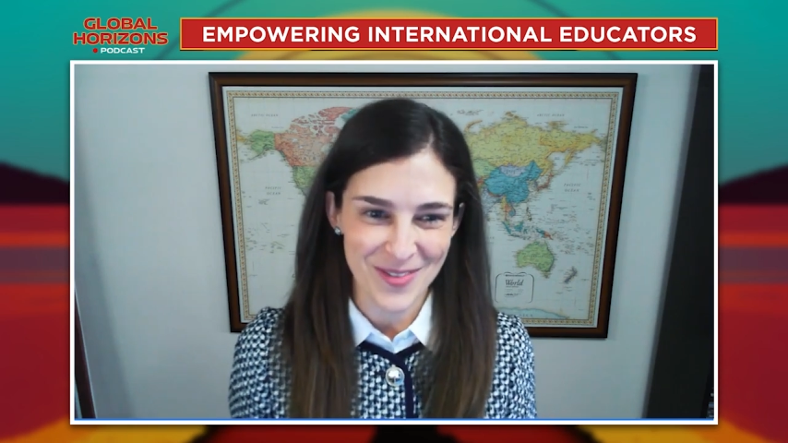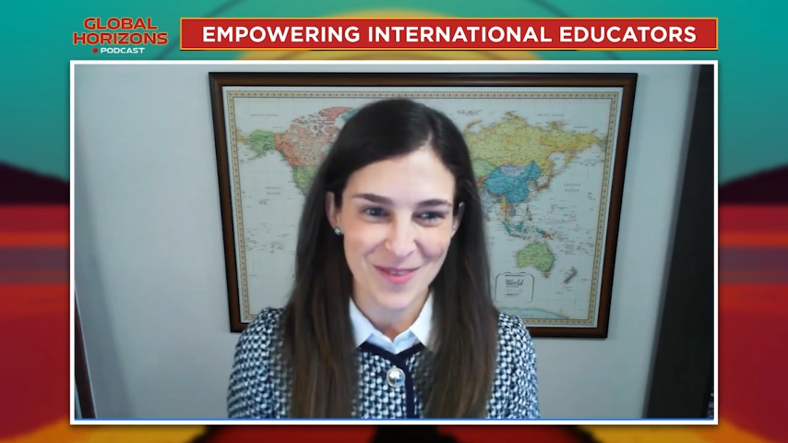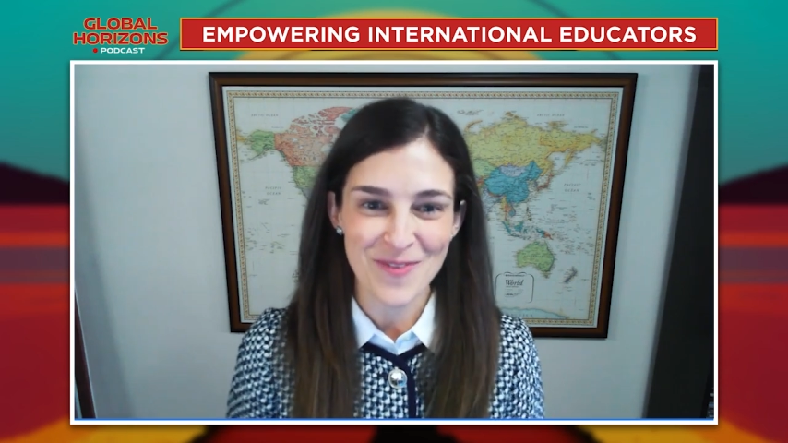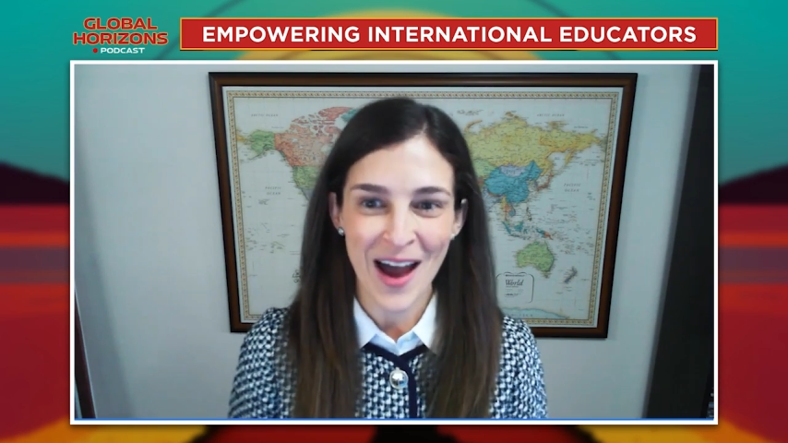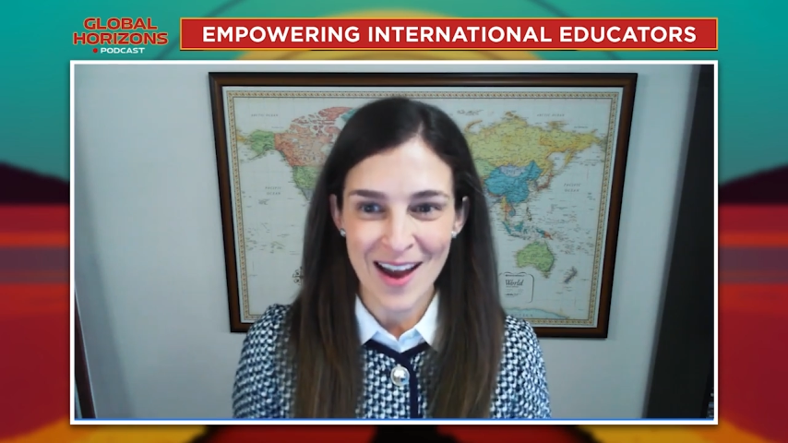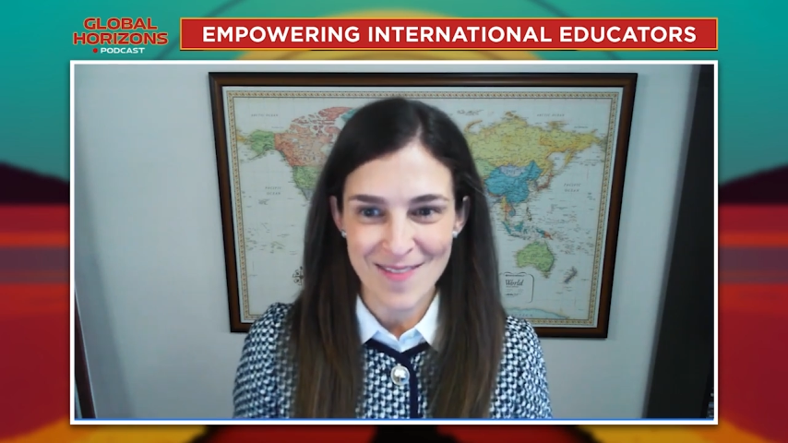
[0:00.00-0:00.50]
the
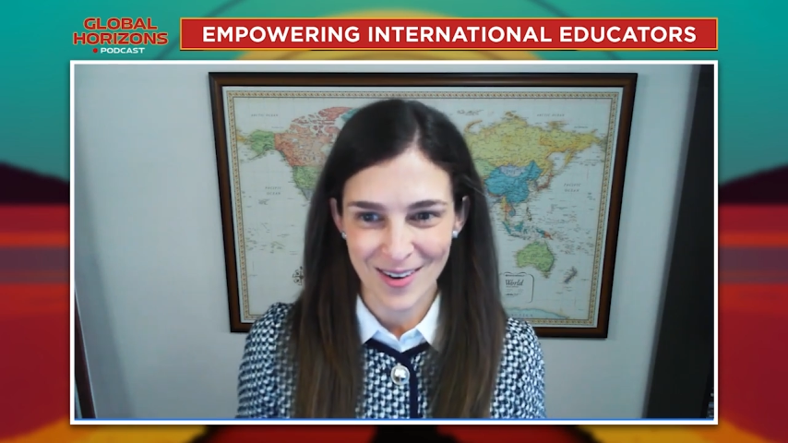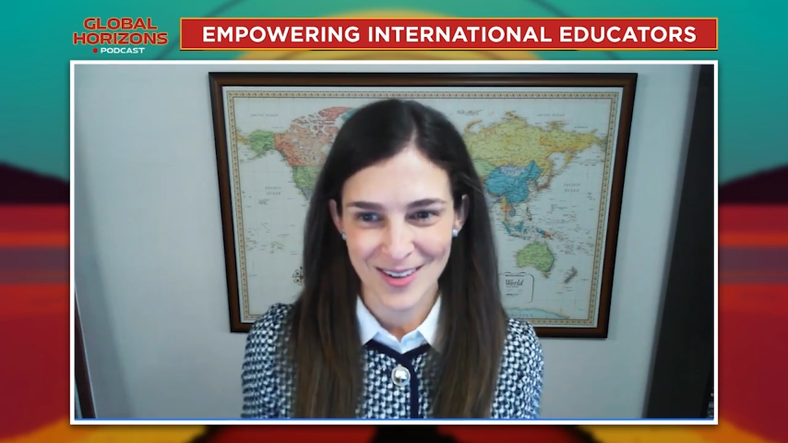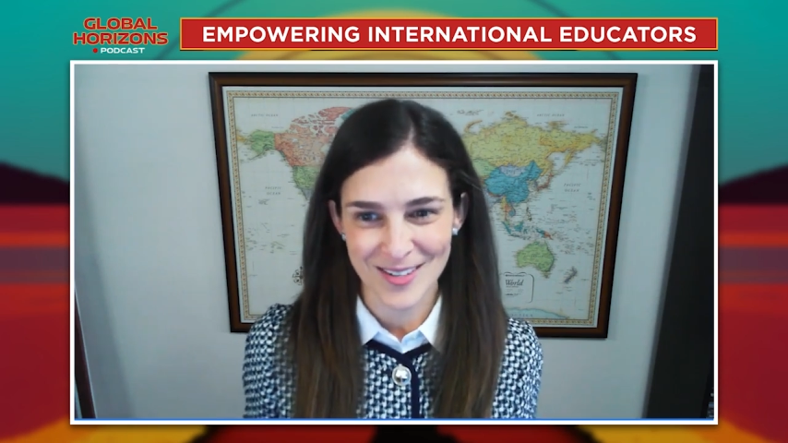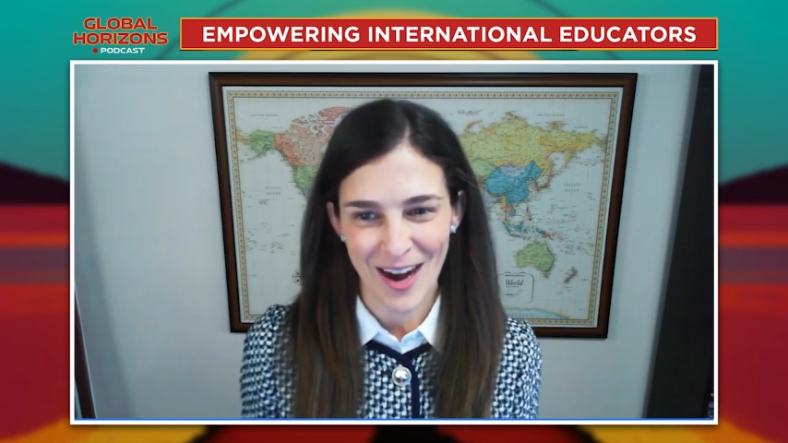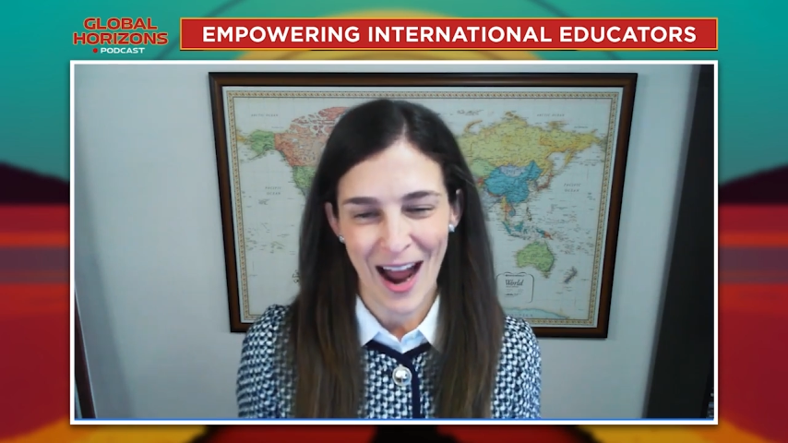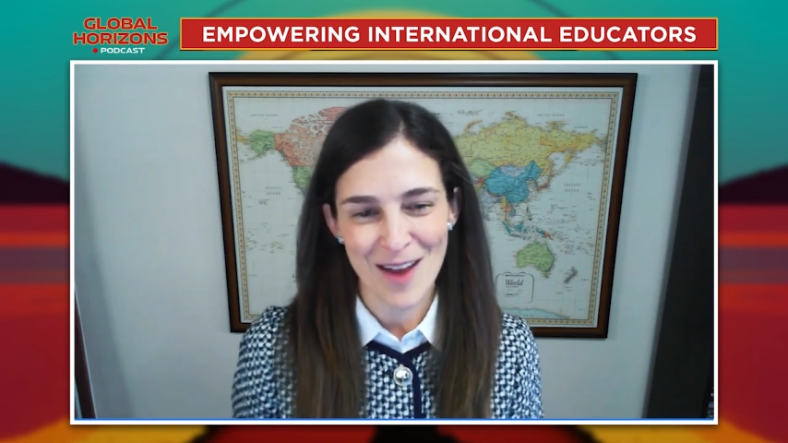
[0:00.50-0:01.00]
5-hour
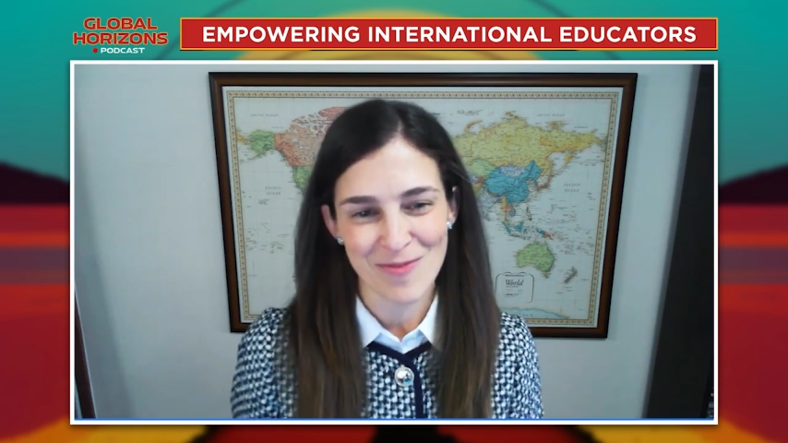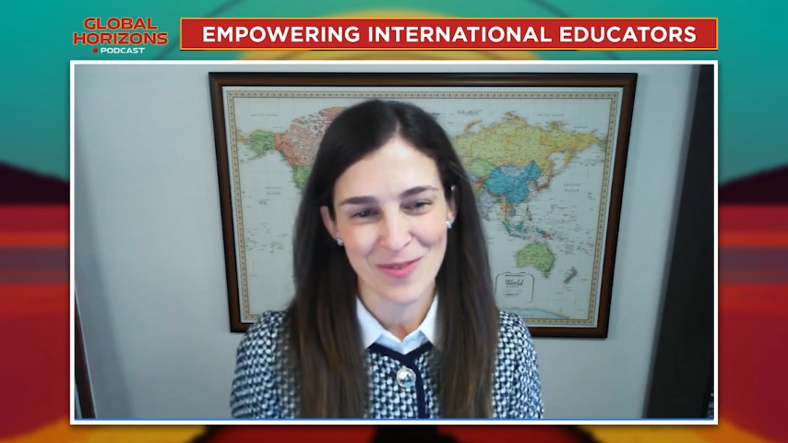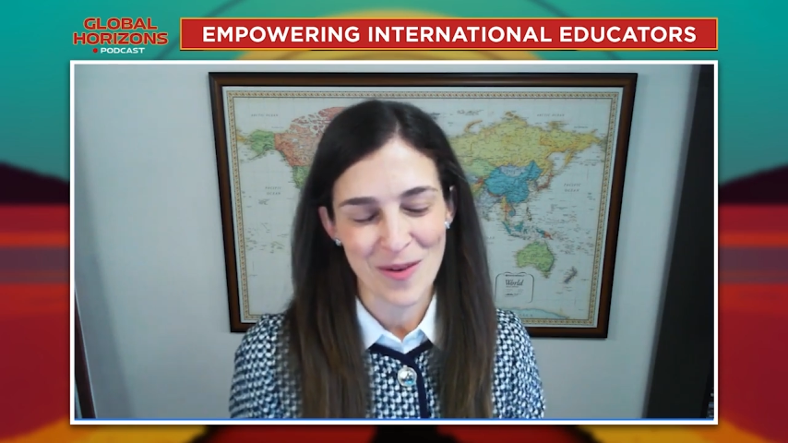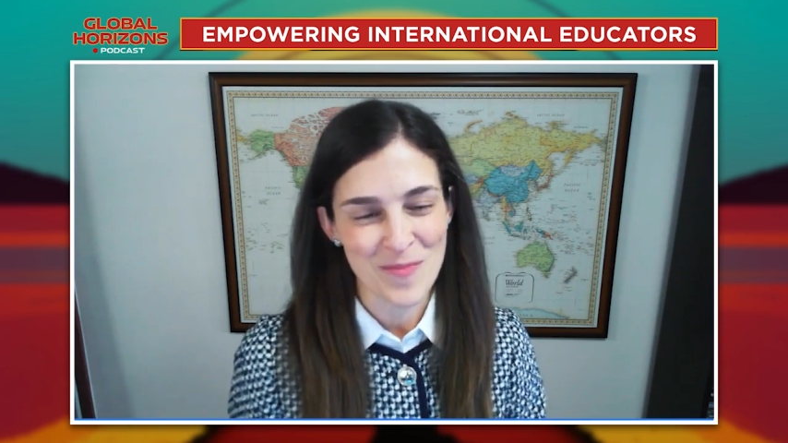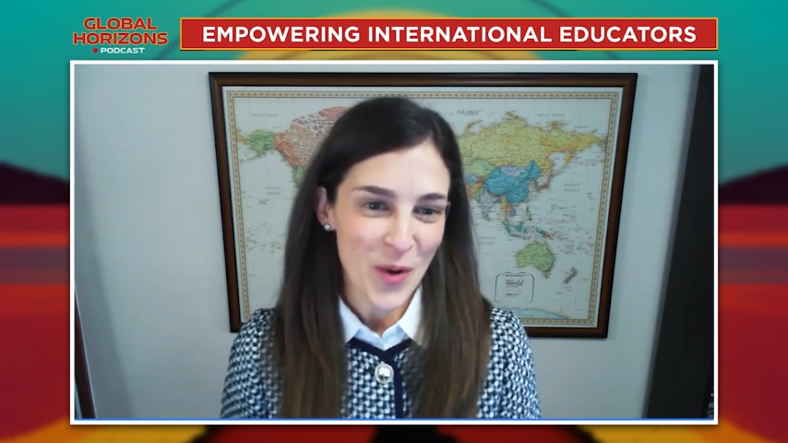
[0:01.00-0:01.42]
drive from